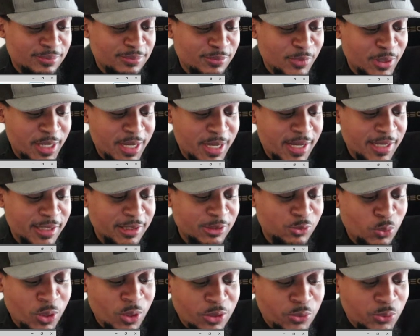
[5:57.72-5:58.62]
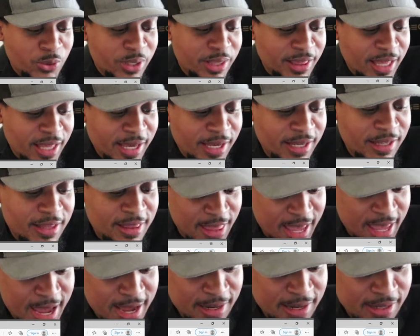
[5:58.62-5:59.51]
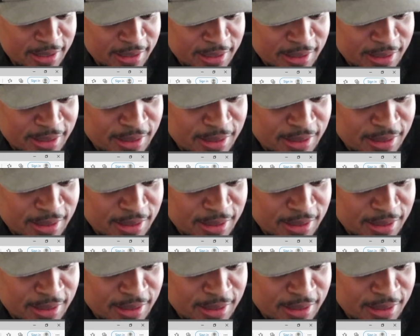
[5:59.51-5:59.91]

because one would think that